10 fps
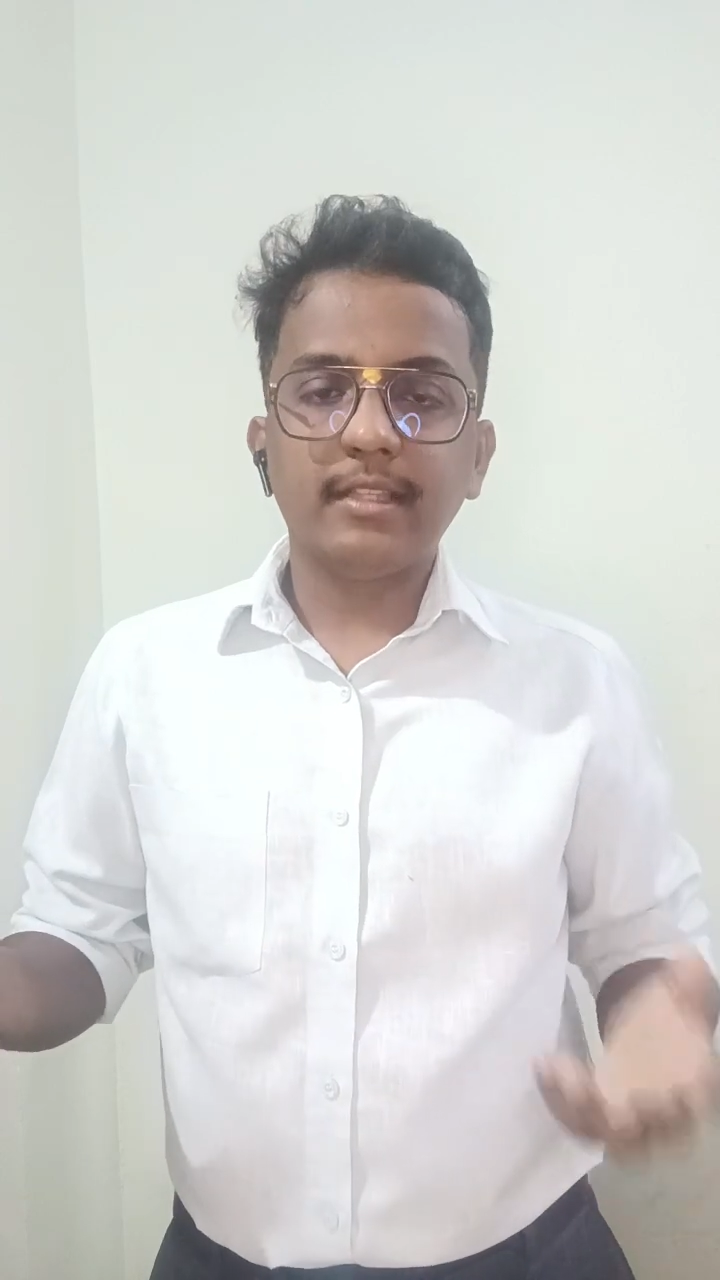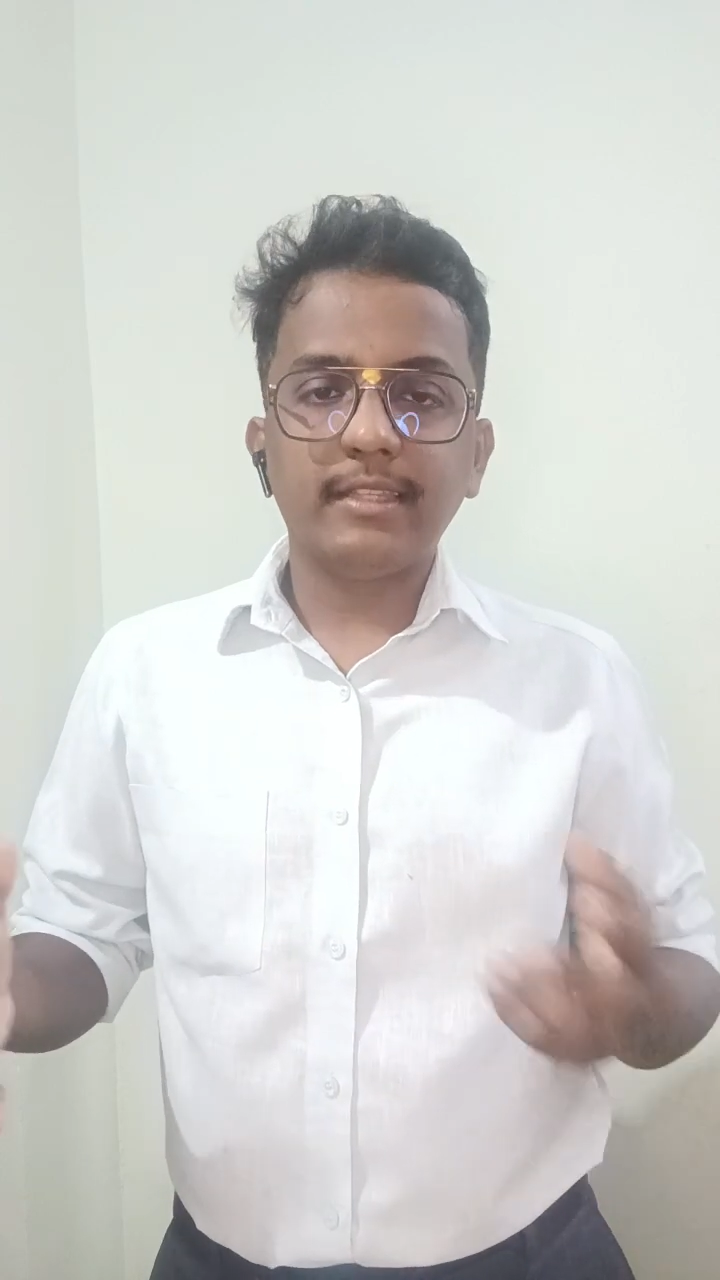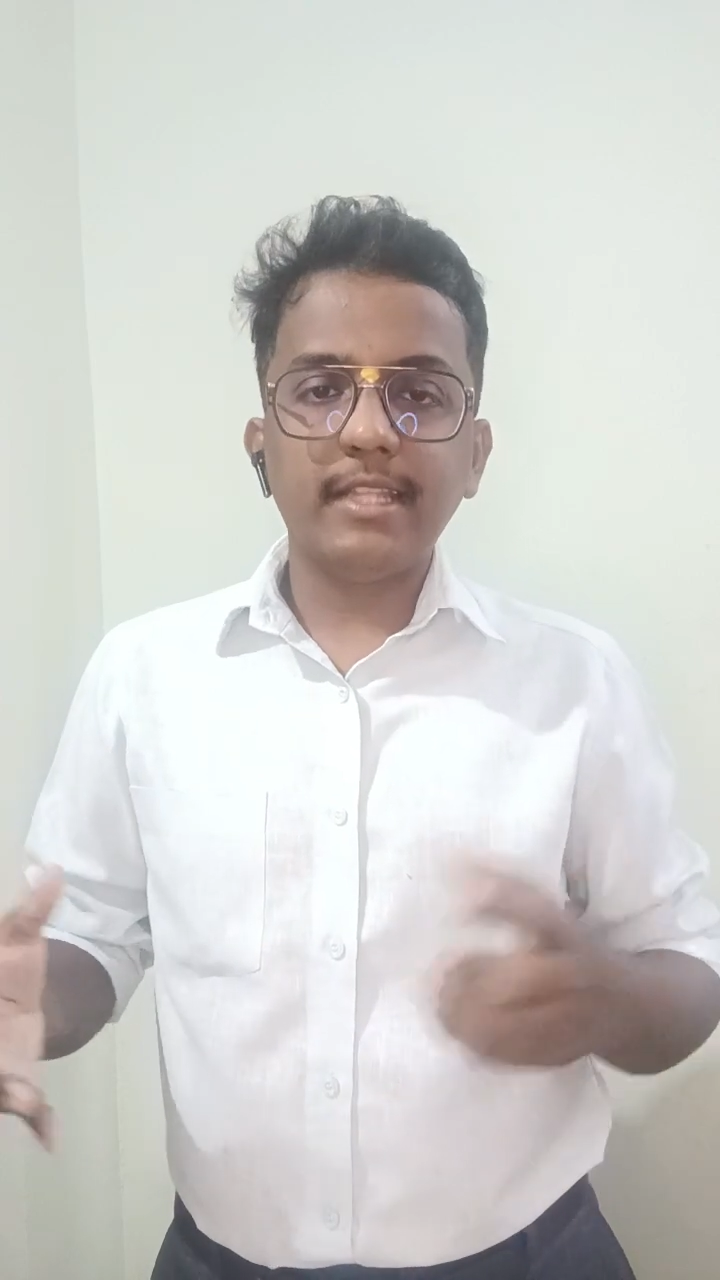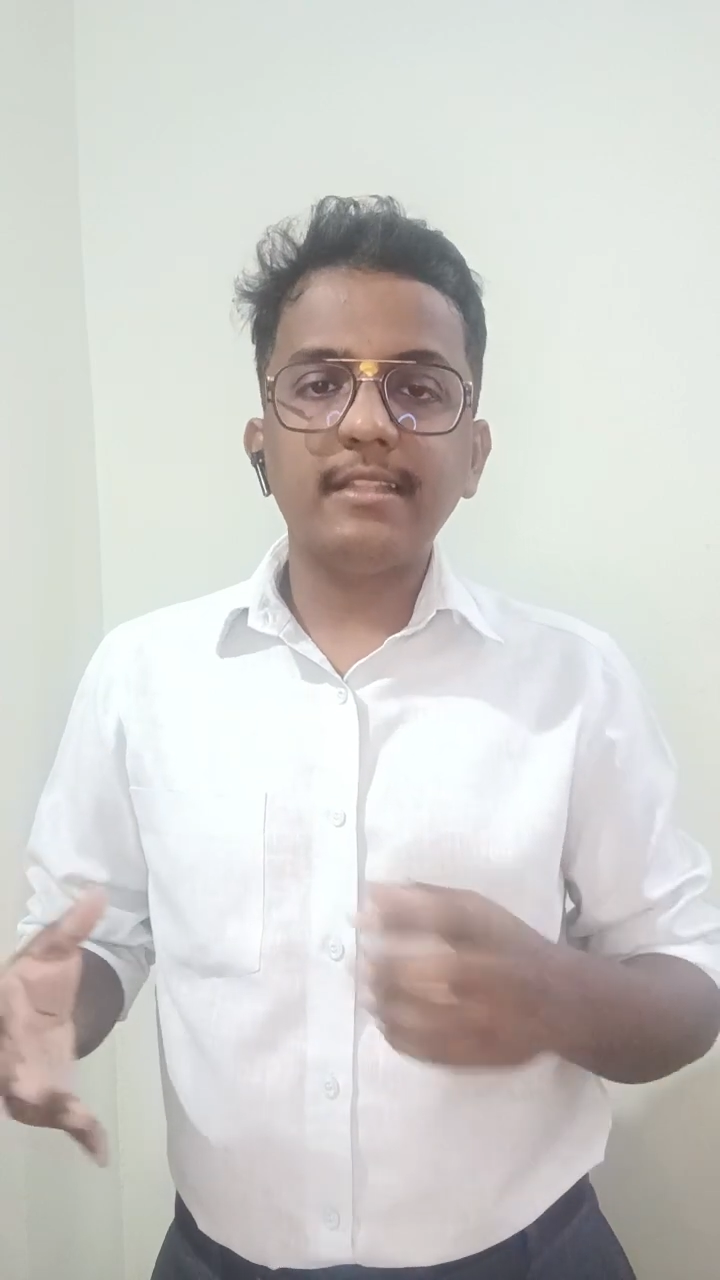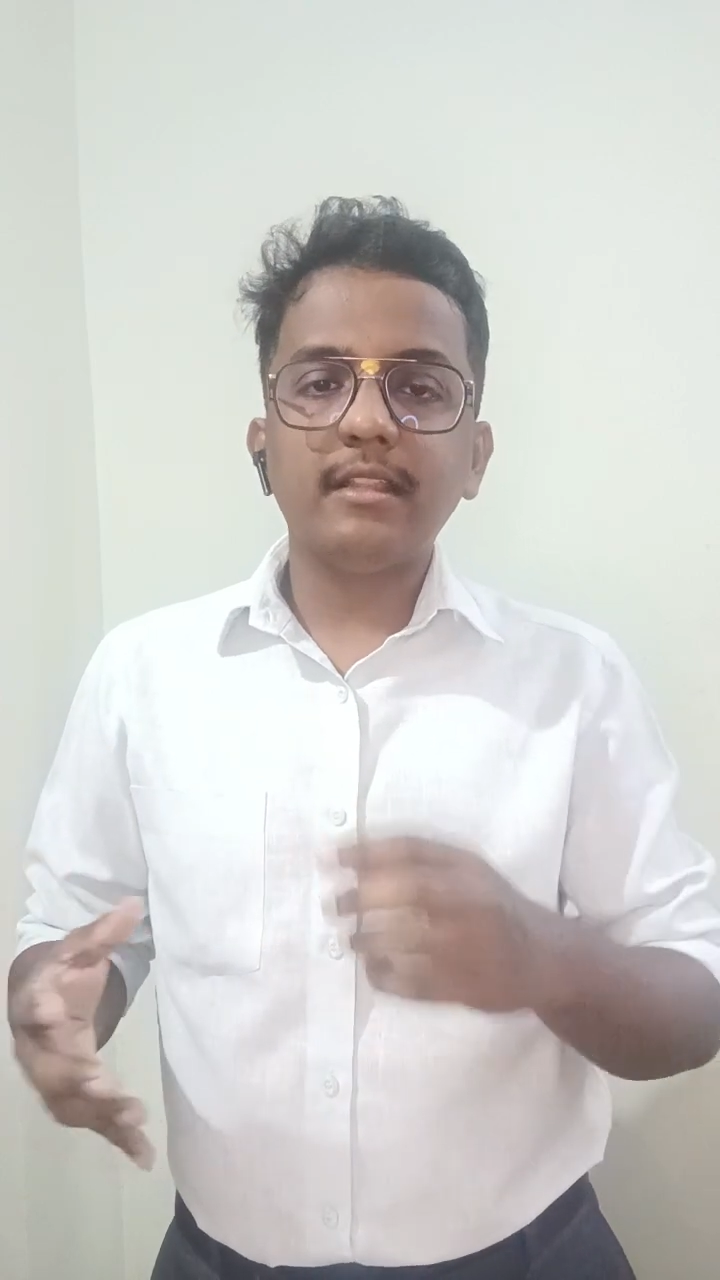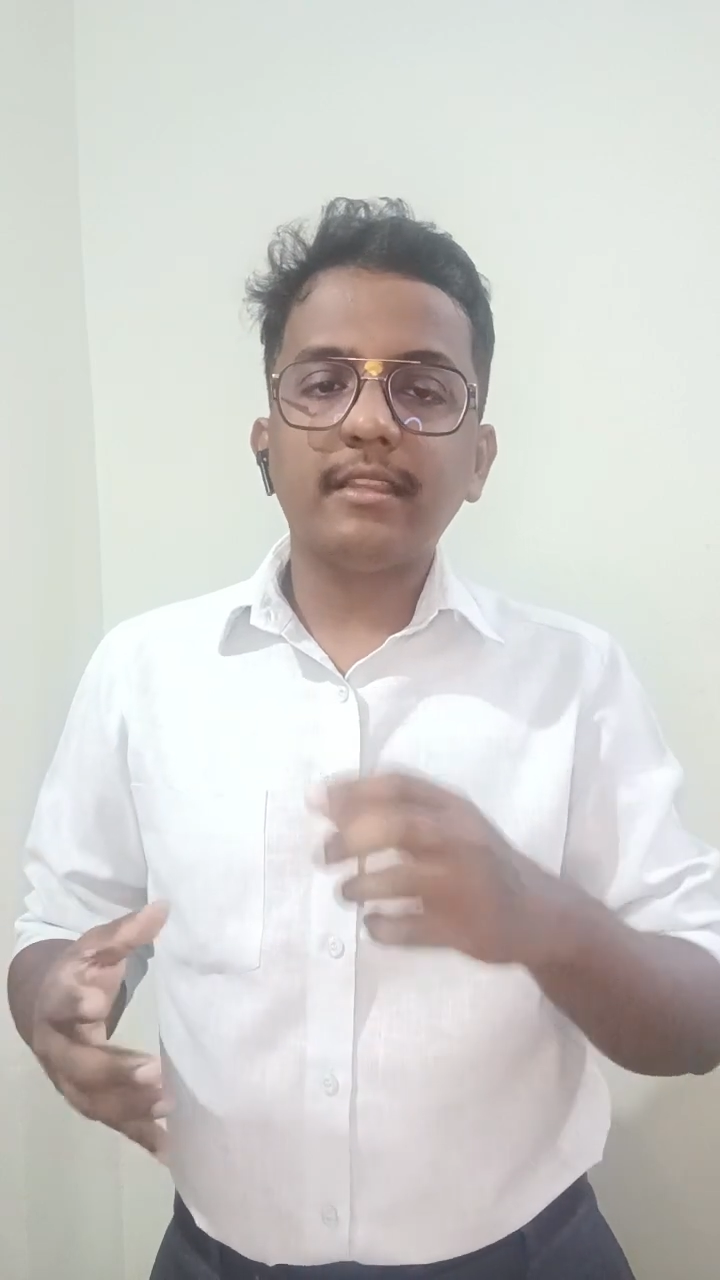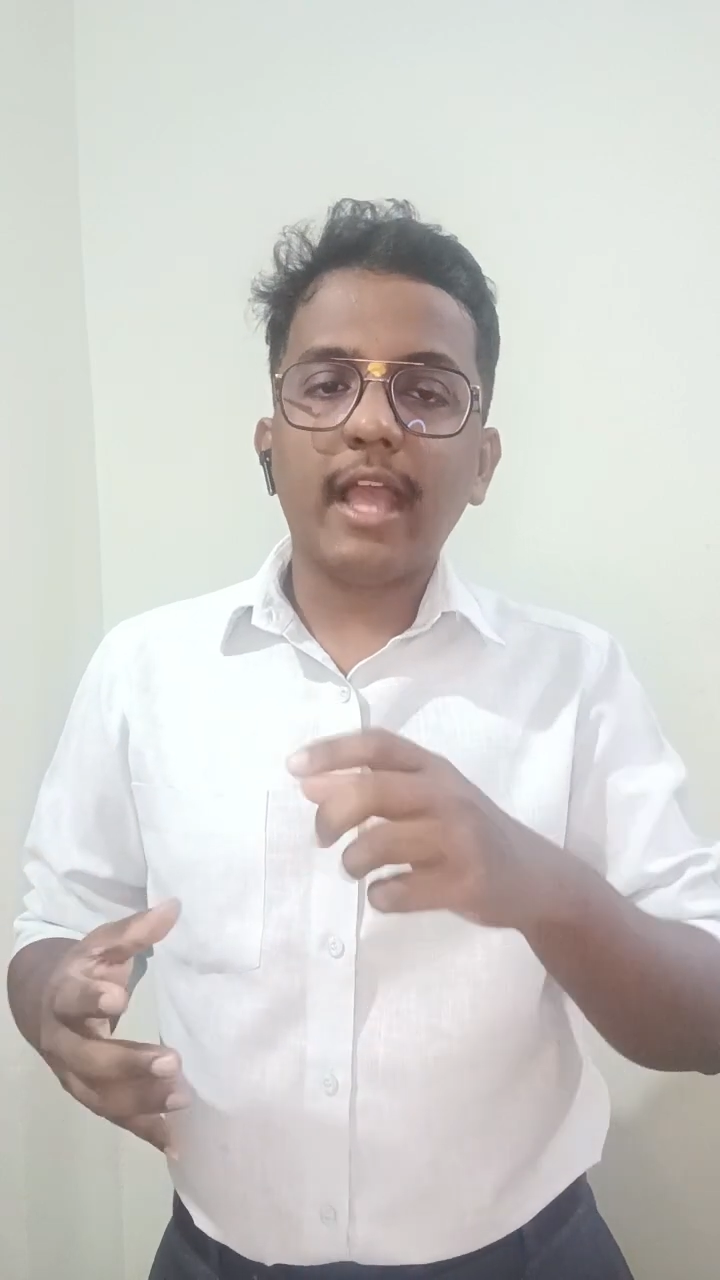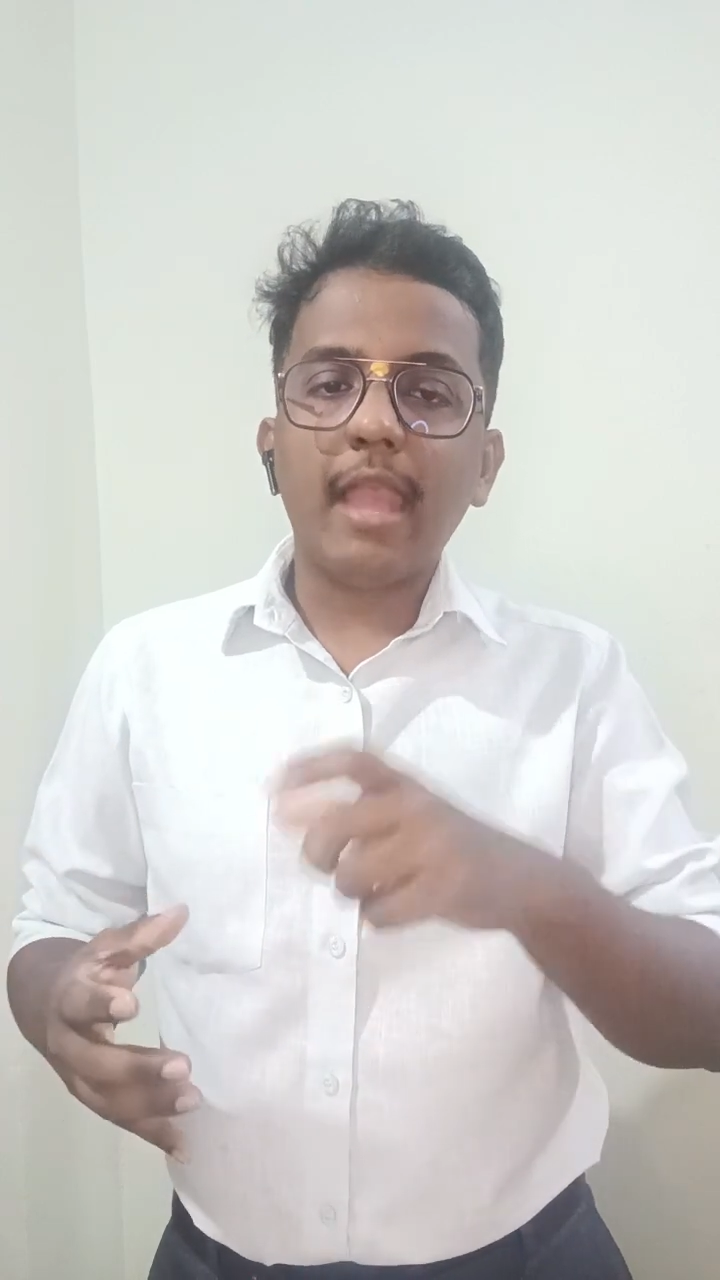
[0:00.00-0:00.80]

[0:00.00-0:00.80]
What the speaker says: then the